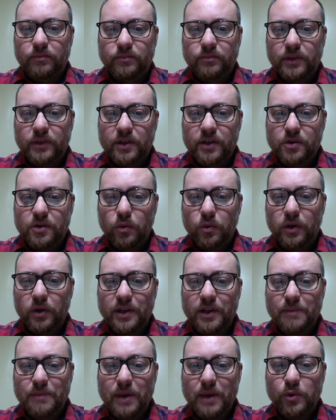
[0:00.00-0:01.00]
There's a word
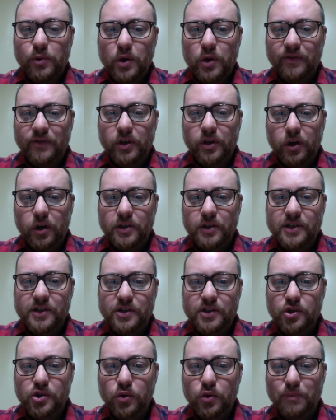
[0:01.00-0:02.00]
that maybe you haven't heard
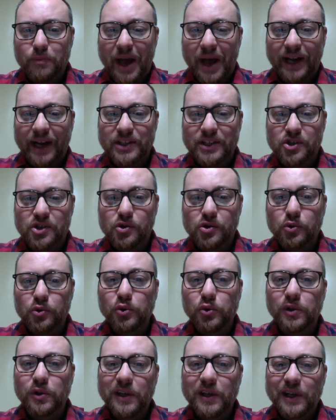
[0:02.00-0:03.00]
since you were back in
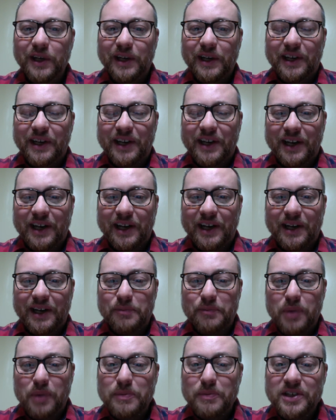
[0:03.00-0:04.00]
school.
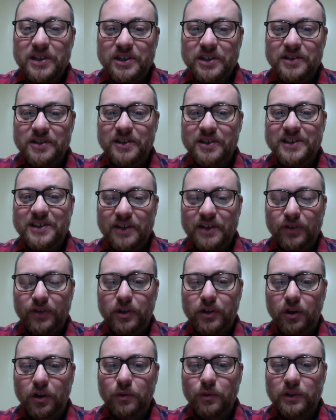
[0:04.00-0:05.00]
Prepositions are
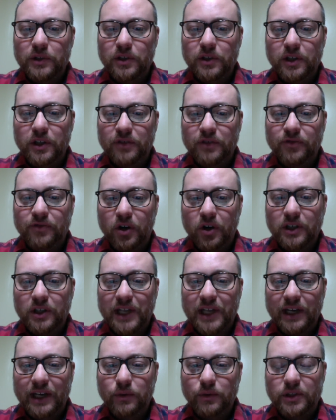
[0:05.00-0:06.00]
difficult when learning a foreign
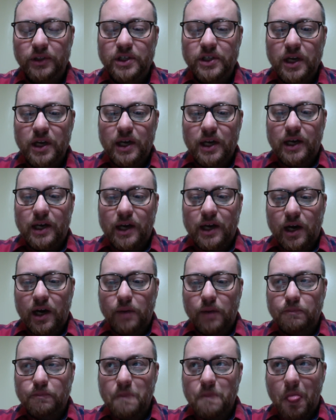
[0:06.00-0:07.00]
language
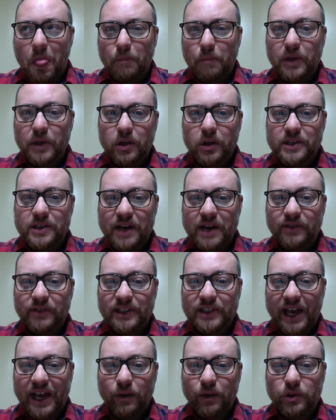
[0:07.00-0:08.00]
because every
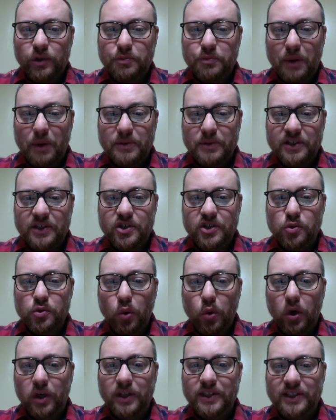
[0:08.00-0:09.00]
language prepositions
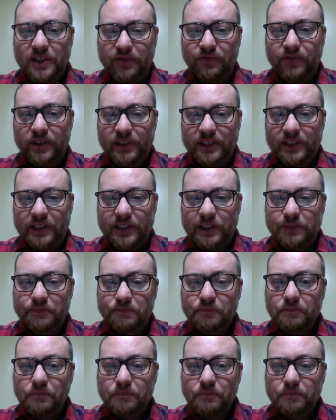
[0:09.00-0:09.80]
work differently.